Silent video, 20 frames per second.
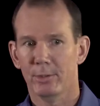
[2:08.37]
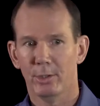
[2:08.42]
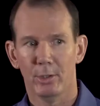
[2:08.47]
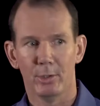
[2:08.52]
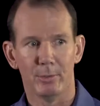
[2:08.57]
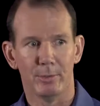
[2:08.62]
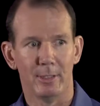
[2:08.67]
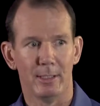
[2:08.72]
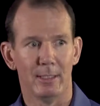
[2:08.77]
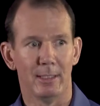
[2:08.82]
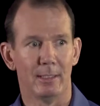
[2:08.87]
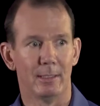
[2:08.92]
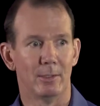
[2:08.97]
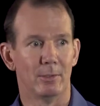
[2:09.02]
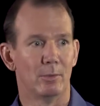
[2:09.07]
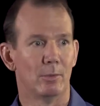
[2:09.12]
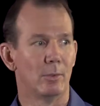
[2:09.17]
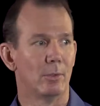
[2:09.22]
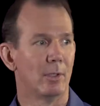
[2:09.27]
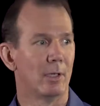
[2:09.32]

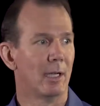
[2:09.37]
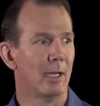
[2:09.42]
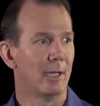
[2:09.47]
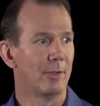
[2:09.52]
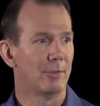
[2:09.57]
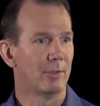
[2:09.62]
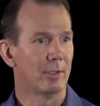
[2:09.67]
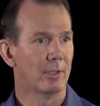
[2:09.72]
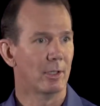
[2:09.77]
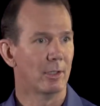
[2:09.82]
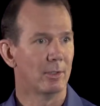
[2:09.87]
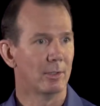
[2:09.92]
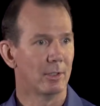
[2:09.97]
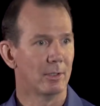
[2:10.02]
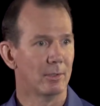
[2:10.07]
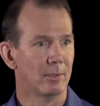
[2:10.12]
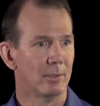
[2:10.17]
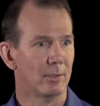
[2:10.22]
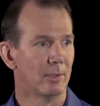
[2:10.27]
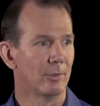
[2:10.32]
codeine or
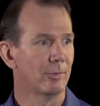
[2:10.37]
hydrocodone,